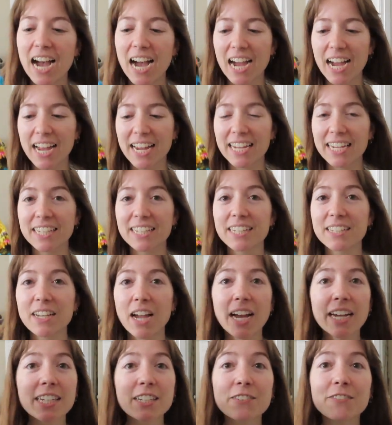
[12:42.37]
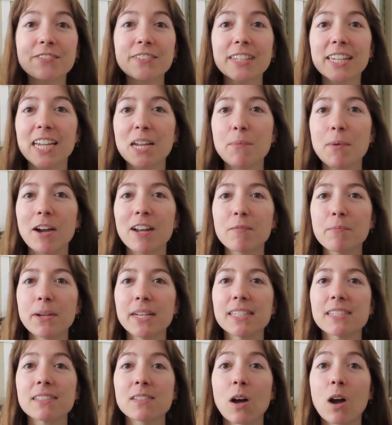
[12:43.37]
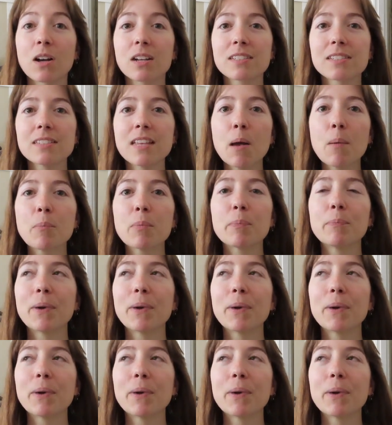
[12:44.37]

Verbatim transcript: I kind of feel like I'm out of my sock slump,